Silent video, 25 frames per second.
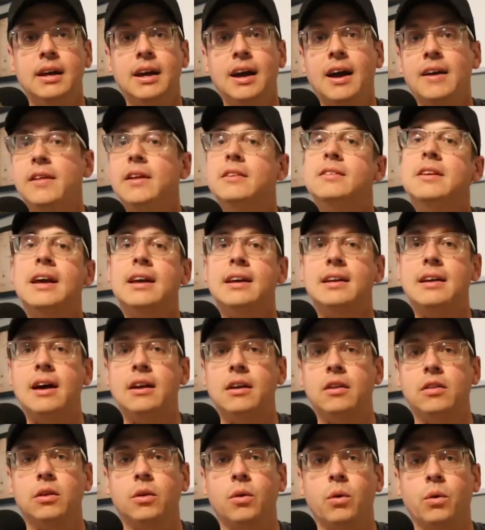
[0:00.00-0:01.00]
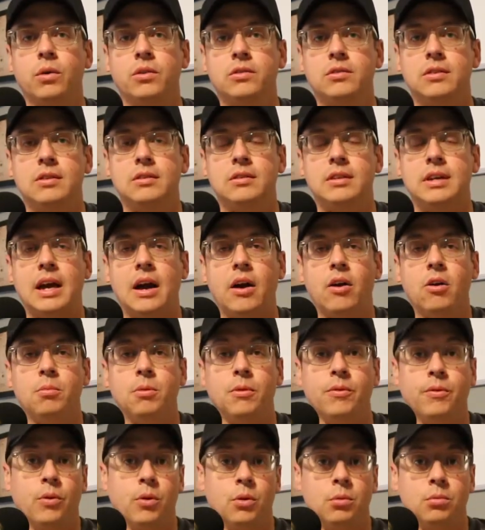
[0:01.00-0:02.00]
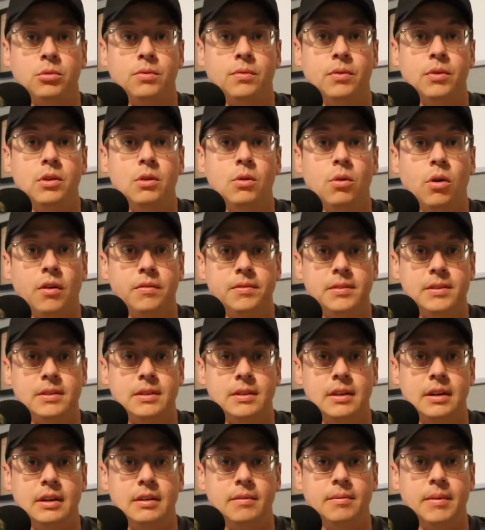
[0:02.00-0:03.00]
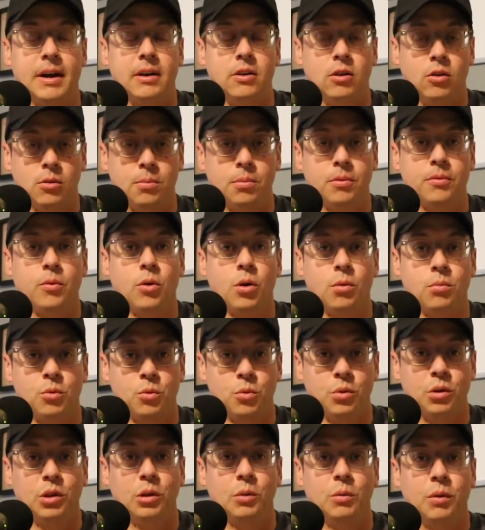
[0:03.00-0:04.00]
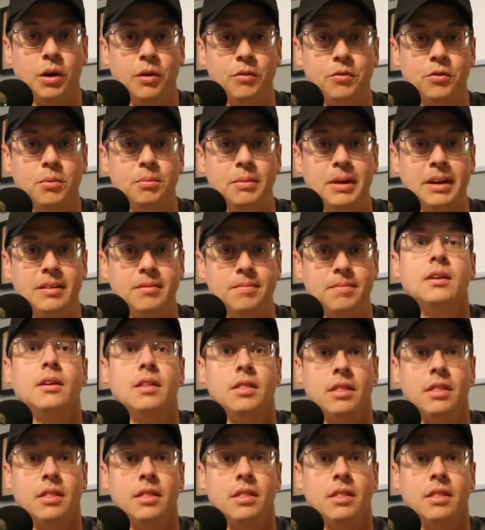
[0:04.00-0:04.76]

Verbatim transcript: and then take it out on the course to see how it performs for you off the tee. I know it performed really well for me.